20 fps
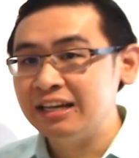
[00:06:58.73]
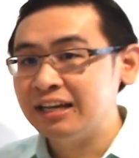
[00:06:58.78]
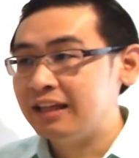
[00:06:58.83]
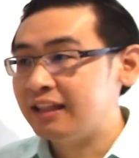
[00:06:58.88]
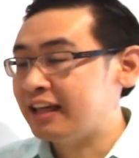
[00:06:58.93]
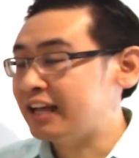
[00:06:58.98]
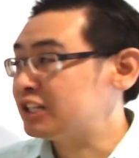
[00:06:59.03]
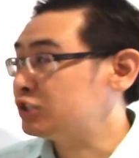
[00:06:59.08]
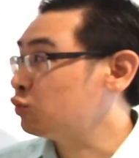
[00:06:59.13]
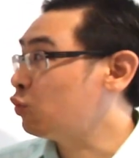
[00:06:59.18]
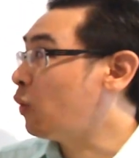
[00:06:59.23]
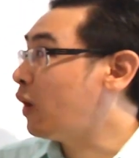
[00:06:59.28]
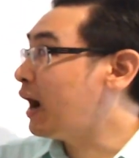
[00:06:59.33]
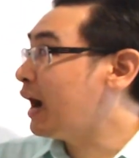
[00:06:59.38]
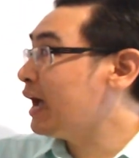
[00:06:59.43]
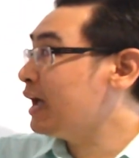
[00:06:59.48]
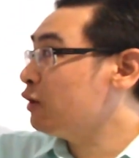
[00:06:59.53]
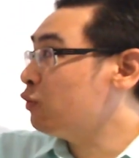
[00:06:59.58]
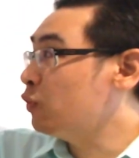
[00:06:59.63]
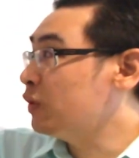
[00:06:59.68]
that's
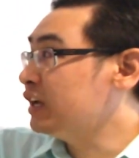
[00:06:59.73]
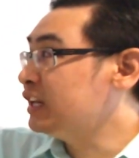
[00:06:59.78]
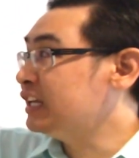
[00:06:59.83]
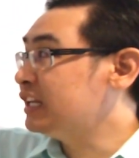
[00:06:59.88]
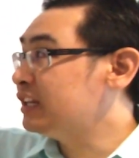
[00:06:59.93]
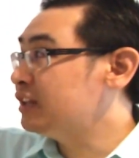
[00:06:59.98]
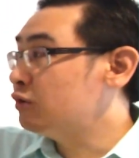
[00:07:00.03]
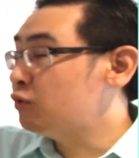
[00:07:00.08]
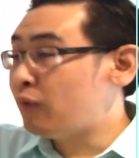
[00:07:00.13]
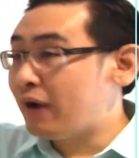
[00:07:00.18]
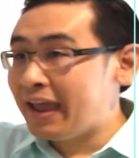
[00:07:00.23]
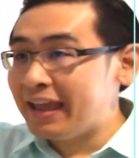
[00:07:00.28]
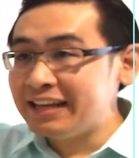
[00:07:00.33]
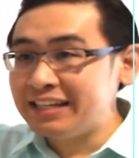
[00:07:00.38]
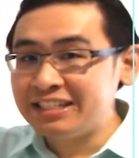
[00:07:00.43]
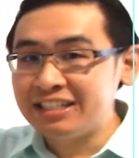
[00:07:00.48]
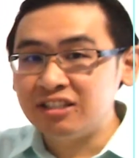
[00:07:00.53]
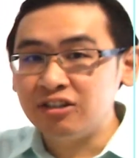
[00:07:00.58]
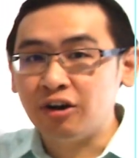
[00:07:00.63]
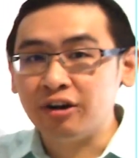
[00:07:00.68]
why we need
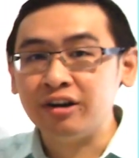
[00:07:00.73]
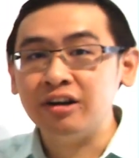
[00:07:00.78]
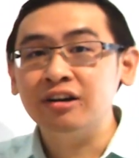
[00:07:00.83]
raise not